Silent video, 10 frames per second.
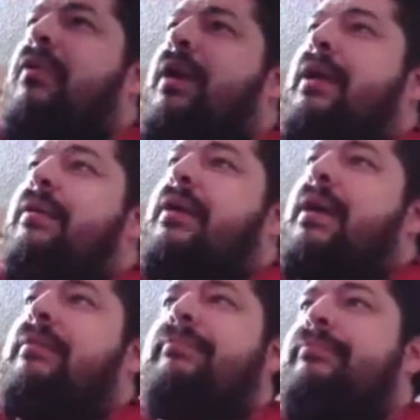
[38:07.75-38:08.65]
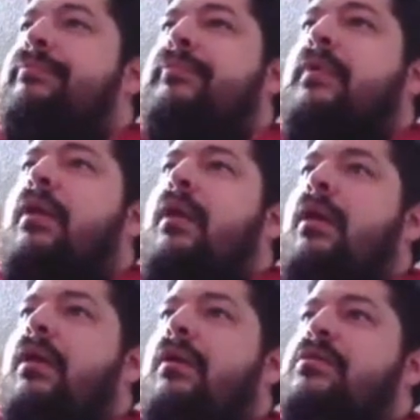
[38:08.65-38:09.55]
Right, okay.
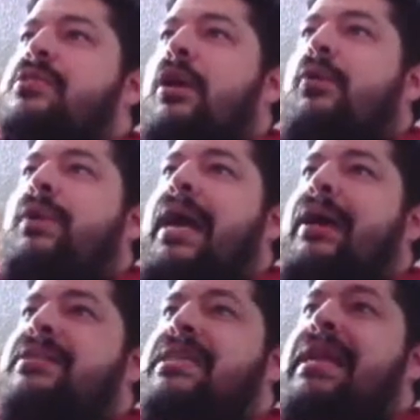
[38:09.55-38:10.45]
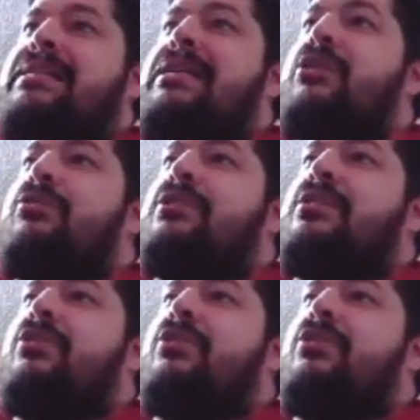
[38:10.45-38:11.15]
So, yeah, selecting your